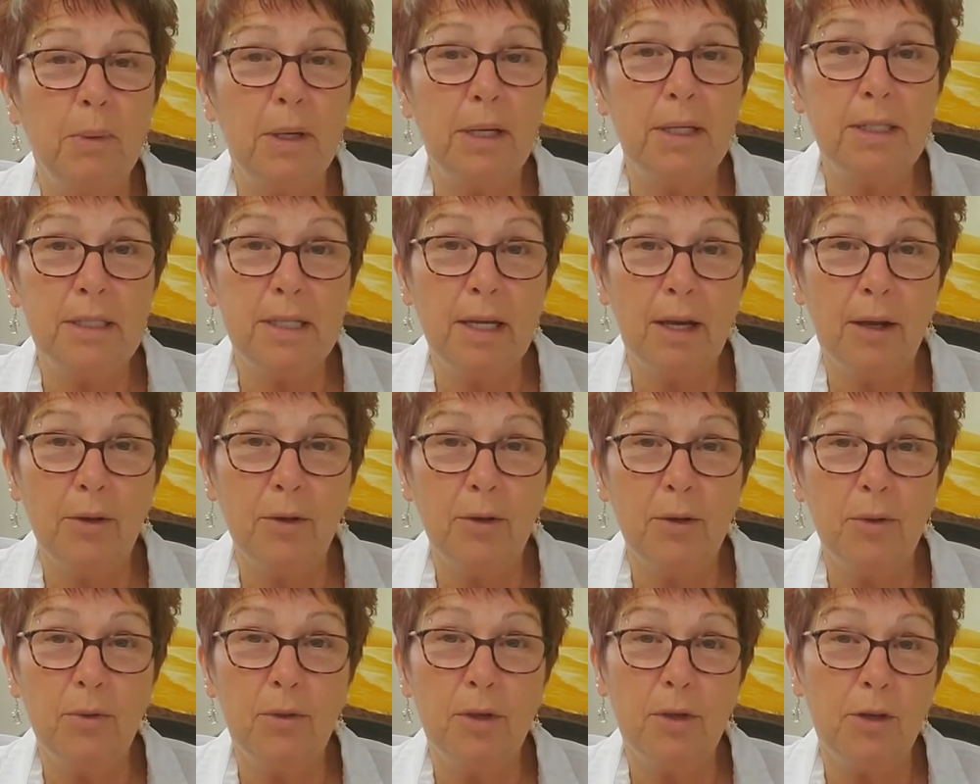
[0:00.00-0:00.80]
tell
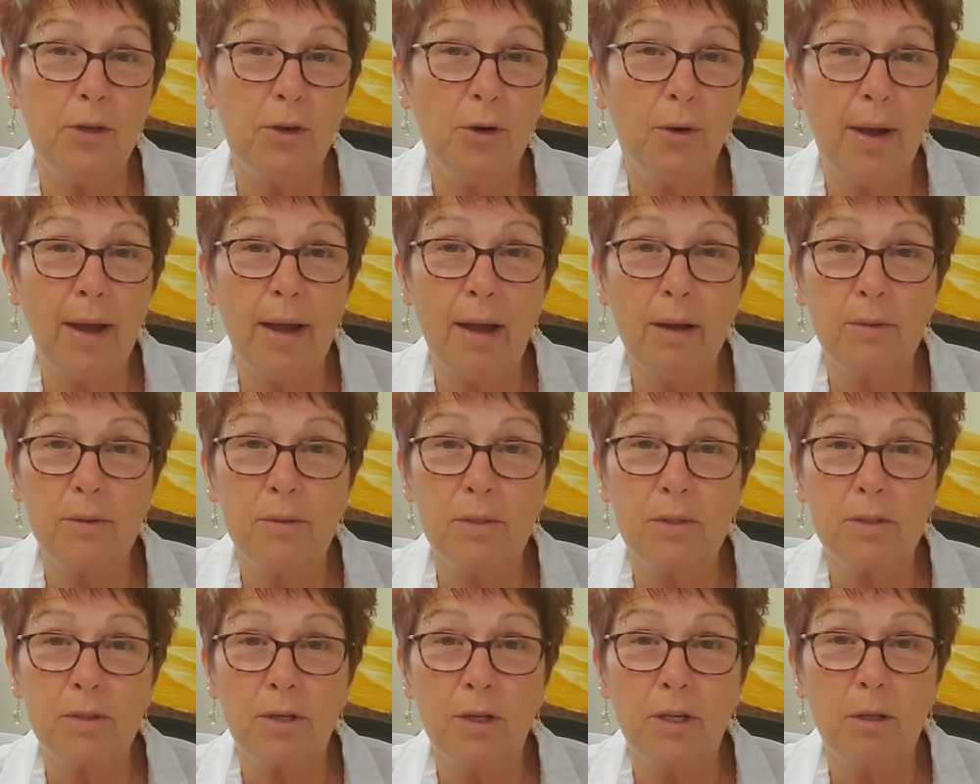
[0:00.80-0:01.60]
you that your house
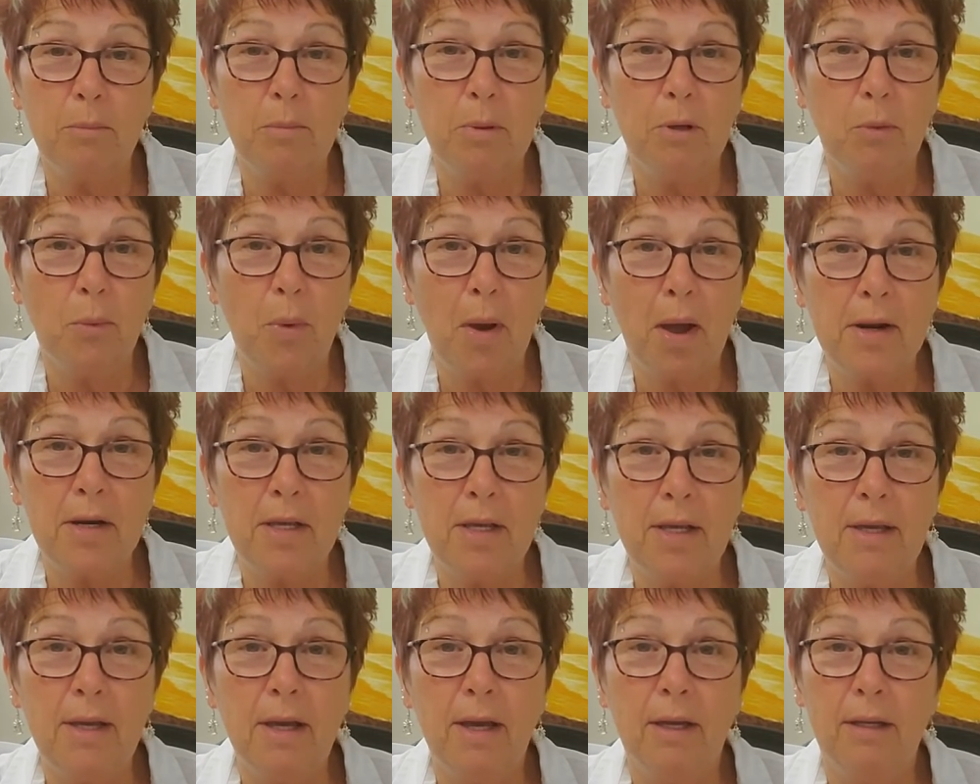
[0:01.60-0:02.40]
is going to be
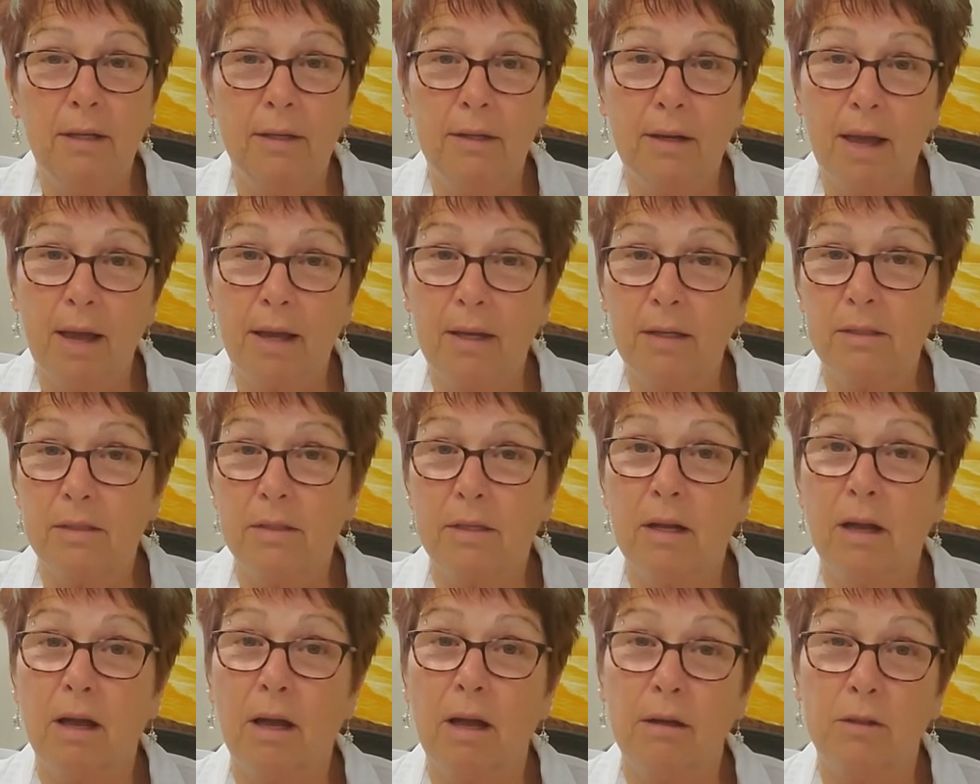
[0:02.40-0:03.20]
ready next
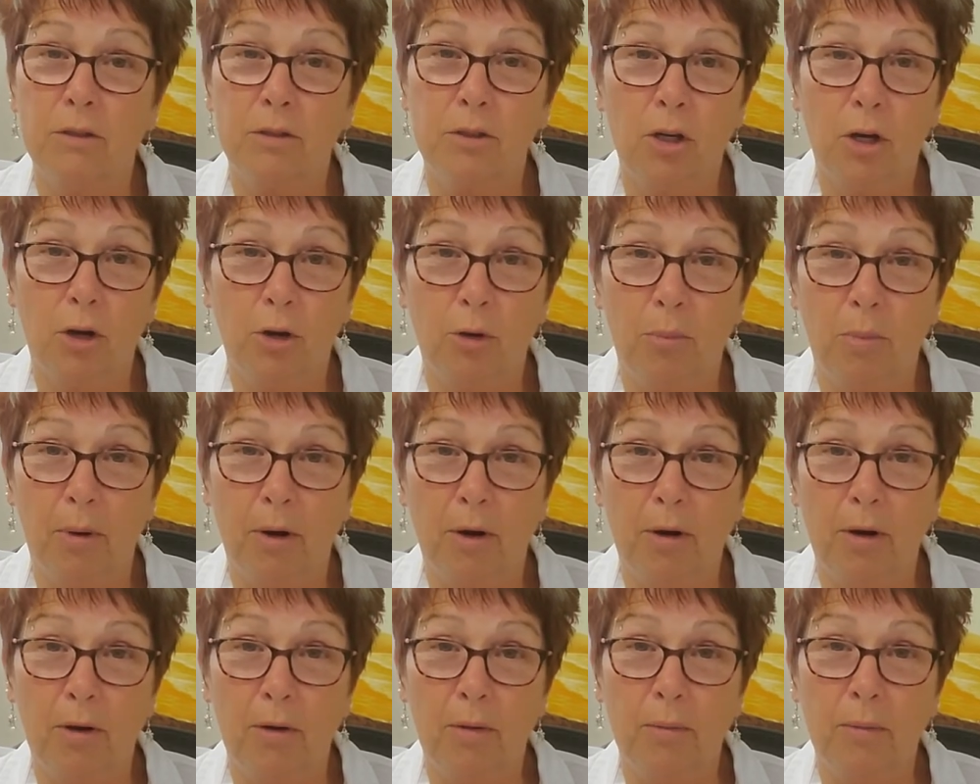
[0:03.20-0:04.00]

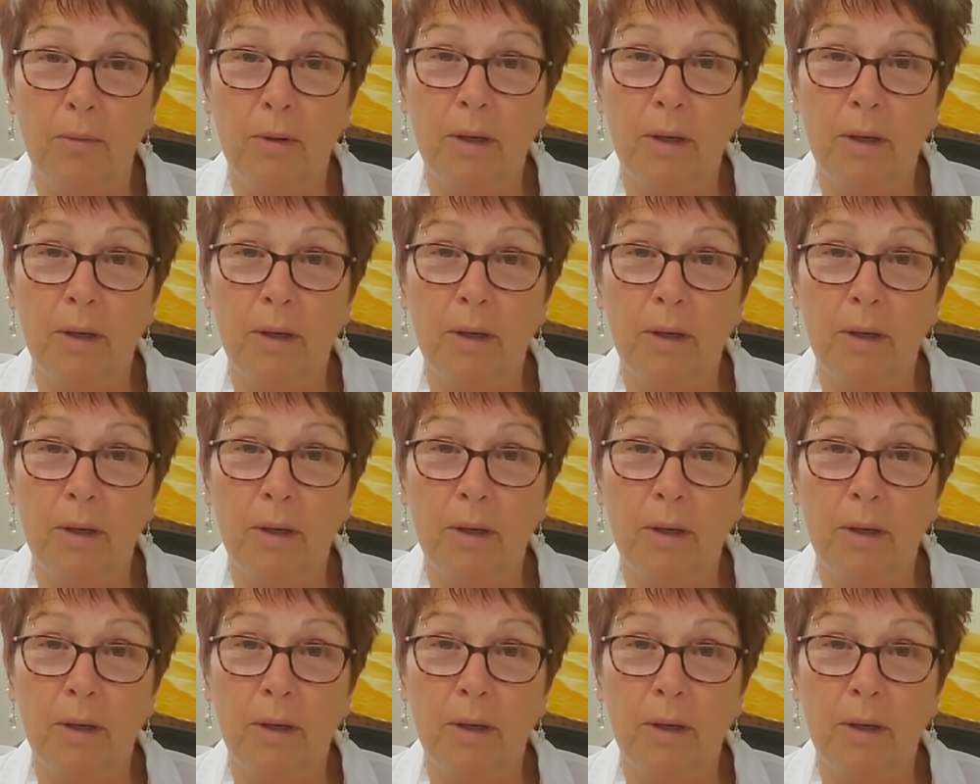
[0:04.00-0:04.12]
October.